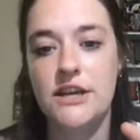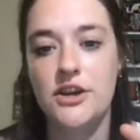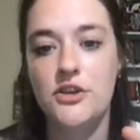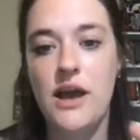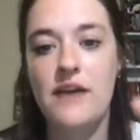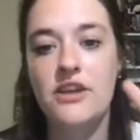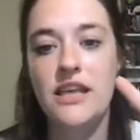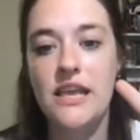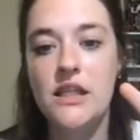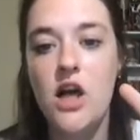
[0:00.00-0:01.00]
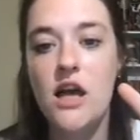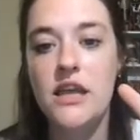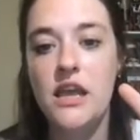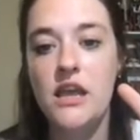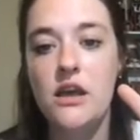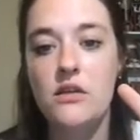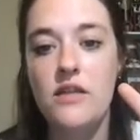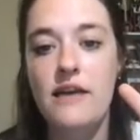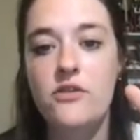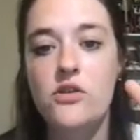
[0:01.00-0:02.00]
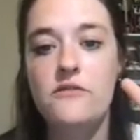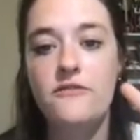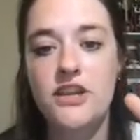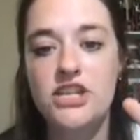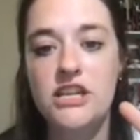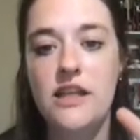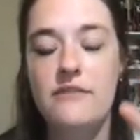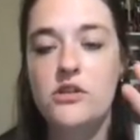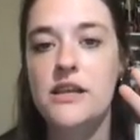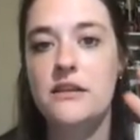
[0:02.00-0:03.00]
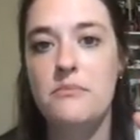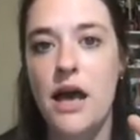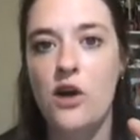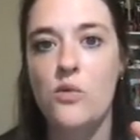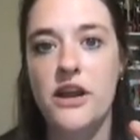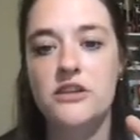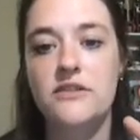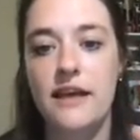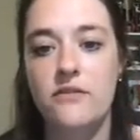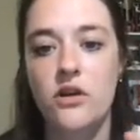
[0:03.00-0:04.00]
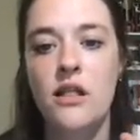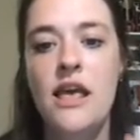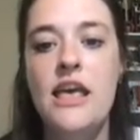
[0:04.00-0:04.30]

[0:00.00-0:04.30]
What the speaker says: You have a keylogging level, phishing level, and a malware level.